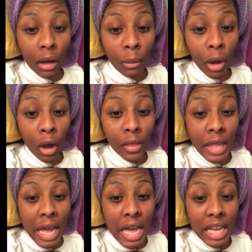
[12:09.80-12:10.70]

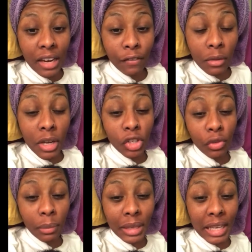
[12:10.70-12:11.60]
All that
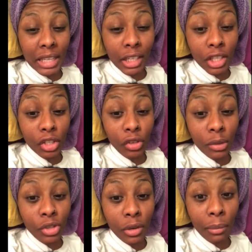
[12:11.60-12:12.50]
information will be in the
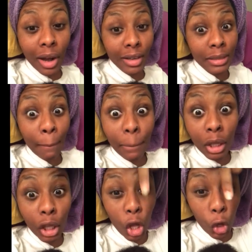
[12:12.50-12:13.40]
description box
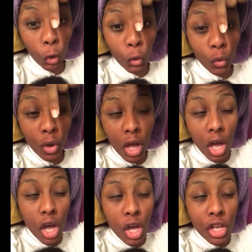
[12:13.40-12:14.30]
below.
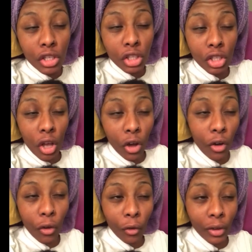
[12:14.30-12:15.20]

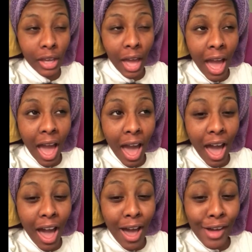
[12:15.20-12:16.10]
So,
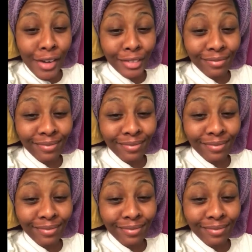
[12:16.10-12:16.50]
yeah.